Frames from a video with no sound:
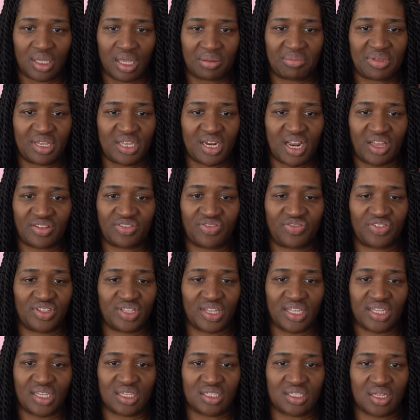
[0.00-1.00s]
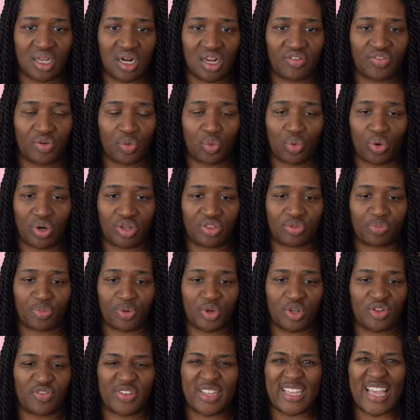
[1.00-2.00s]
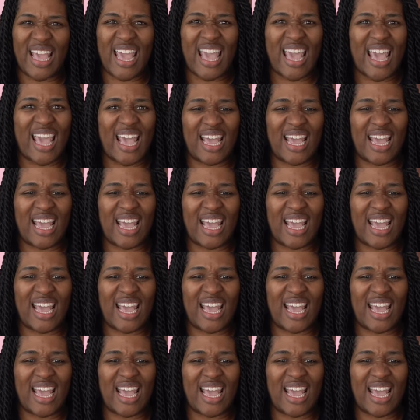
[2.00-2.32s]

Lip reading: I mean, I feel like he's not even worth proving